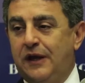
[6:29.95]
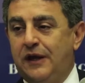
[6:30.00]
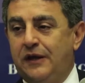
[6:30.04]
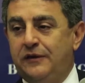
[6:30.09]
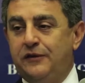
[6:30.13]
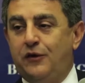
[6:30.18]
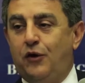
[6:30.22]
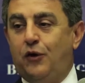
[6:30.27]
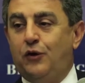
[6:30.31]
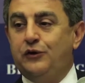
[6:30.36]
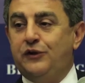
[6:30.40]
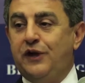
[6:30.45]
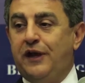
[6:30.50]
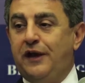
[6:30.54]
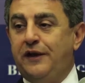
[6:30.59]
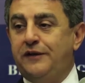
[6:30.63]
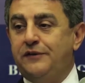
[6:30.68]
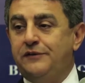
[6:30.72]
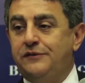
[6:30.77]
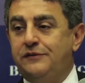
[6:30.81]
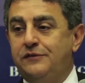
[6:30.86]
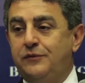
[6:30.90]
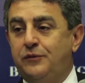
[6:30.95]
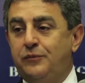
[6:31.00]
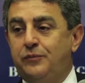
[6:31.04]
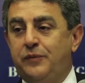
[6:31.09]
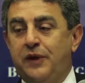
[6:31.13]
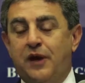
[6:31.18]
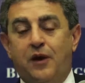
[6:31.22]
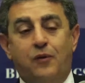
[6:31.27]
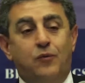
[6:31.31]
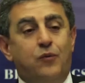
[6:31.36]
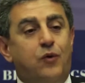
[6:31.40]
In the old days, there would
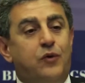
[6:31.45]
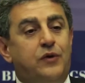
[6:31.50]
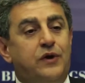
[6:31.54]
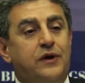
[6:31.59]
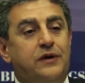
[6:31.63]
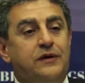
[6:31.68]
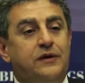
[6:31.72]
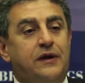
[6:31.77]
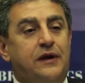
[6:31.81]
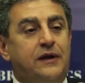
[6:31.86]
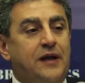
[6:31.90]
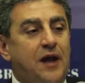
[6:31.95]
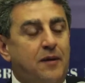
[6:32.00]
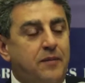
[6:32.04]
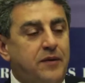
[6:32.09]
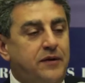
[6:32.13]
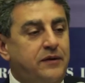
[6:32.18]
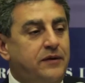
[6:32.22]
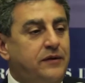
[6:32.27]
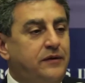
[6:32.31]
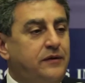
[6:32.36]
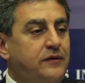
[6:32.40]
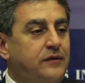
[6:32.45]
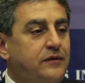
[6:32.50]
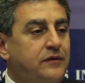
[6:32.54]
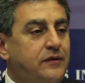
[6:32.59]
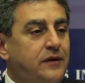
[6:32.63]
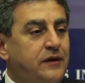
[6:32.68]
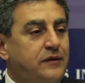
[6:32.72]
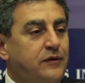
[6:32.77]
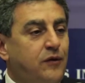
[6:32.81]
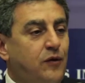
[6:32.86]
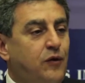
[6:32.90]
be a war in Lebanon
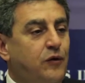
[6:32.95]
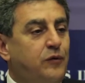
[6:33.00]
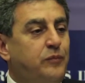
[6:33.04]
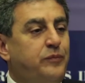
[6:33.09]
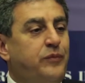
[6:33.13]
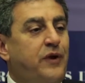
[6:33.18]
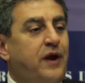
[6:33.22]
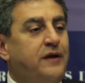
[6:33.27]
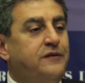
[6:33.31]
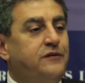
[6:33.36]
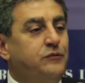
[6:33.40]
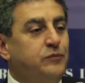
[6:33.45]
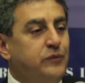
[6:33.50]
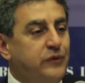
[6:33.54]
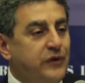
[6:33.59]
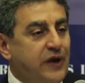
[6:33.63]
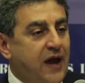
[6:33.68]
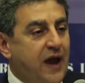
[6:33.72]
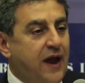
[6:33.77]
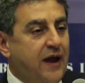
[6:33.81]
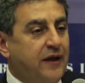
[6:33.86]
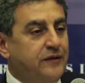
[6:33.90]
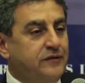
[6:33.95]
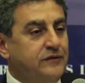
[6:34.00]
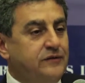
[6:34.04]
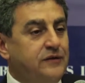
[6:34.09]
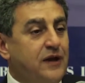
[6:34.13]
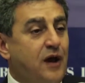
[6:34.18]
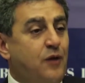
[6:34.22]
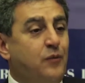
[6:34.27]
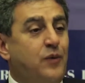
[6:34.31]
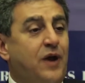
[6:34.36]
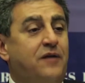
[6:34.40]
and the oil prices will react.
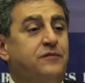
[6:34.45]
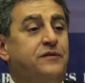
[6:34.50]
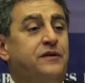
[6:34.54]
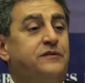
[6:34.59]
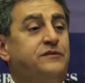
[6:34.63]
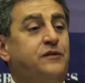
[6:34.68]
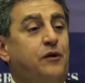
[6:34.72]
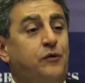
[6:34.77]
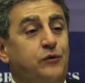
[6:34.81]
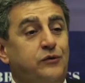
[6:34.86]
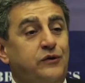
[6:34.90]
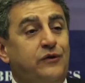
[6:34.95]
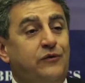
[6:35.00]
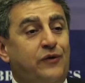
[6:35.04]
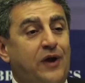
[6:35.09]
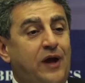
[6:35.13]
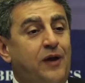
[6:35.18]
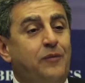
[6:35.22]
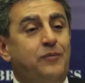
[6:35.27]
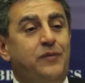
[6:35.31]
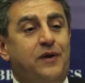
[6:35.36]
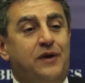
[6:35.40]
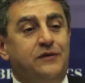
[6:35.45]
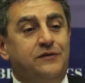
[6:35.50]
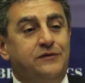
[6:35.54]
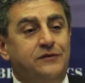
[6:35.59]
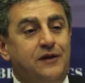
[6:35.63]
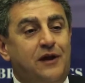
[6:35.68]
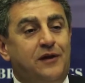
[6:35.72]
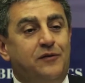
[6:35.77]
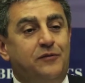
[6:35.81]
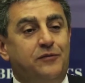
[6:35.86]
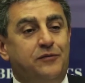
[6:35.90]
Now we have the Saudi Arabia
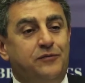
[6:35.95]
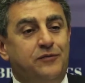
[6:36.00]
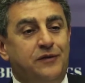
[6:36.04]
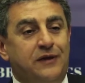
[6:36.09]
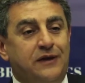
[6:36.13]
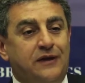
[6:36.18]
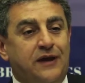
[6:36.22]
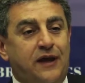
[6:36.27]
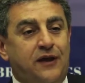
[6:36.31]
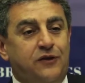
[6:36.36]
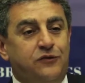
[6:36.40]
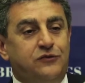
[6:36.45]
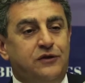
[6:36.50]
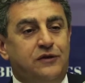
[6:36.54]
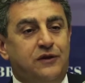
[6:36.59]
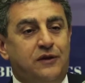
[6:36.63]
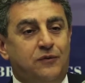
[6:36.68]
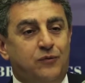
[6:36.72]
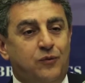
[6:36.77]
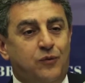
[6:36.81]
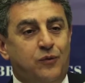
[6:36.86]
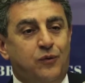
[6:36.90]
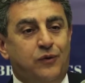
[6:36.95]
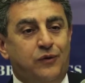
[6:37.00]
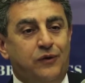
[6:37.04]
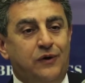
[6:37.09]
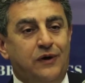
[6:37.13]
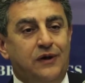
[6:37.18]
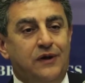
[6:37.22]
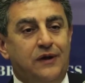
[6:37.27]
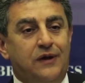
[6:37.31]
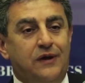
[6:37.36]
itself engaged in a war,